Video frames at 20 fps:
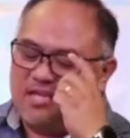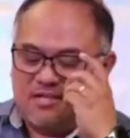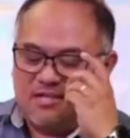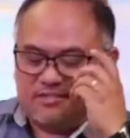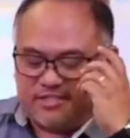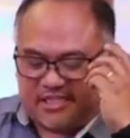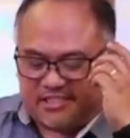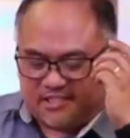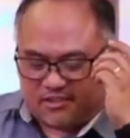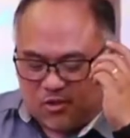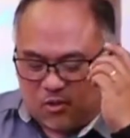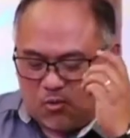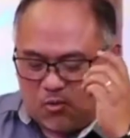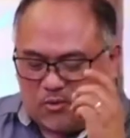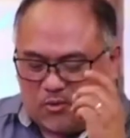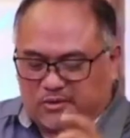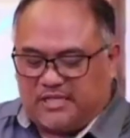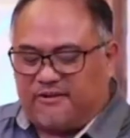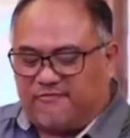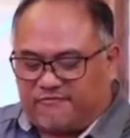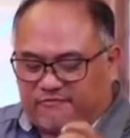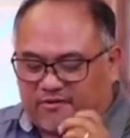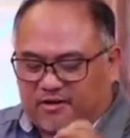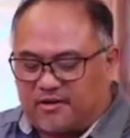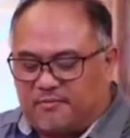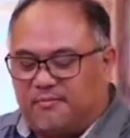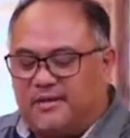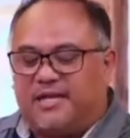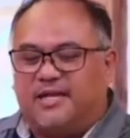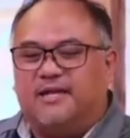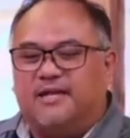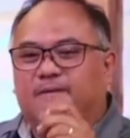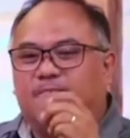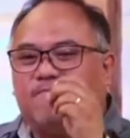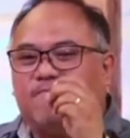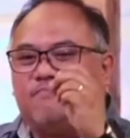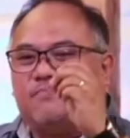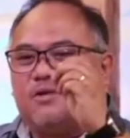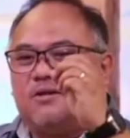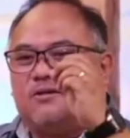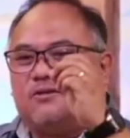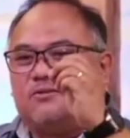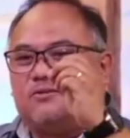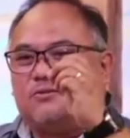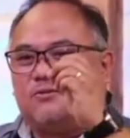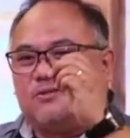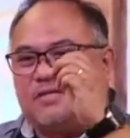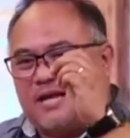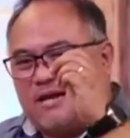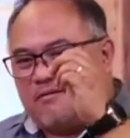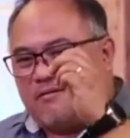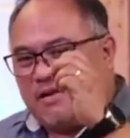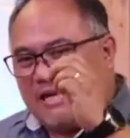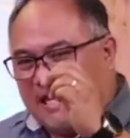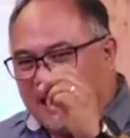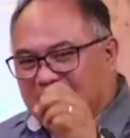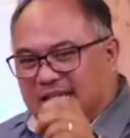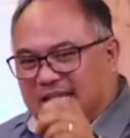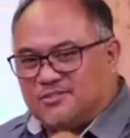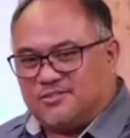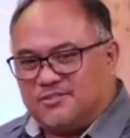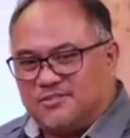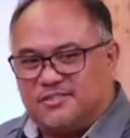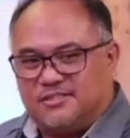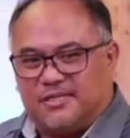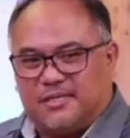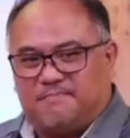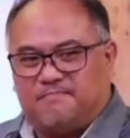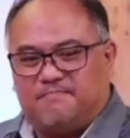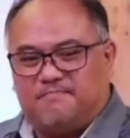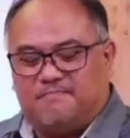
Just holding firmly to their relationship,